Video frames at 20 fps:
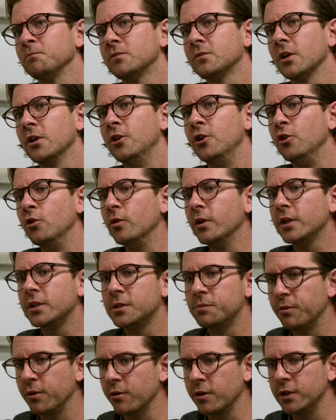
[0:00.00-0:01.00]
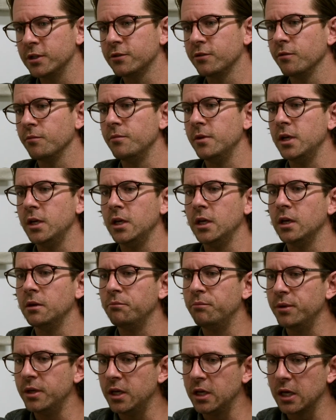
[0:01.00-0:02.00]
new experience for me,
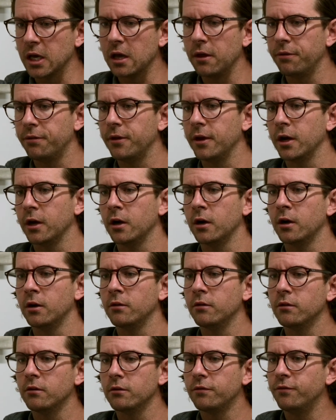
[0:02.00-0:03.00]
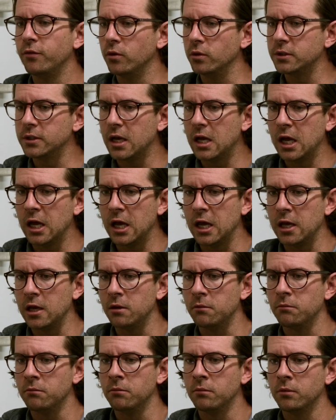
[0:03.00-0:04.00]
and being out there full
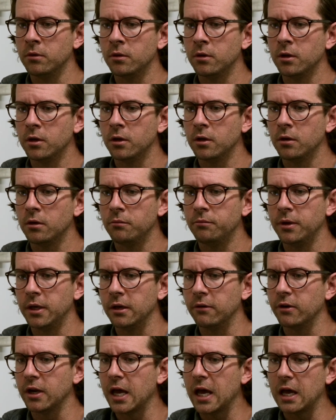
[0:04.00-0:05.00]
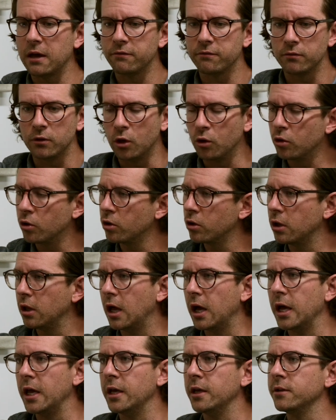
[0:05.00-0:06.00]
time, being able to have local
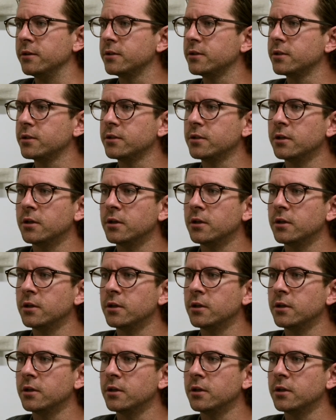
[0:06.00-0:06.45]
clients,